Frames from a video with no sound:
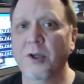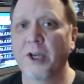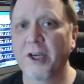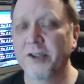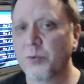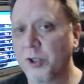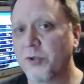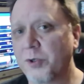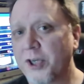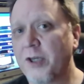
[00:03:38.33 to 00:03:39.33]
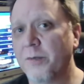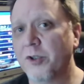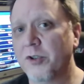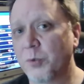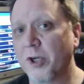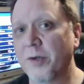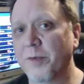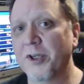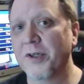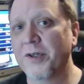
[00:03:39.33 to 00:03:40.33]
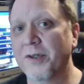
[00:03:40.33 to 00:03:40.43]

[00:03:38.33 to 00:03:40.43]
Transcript: as retro gamers, recommend.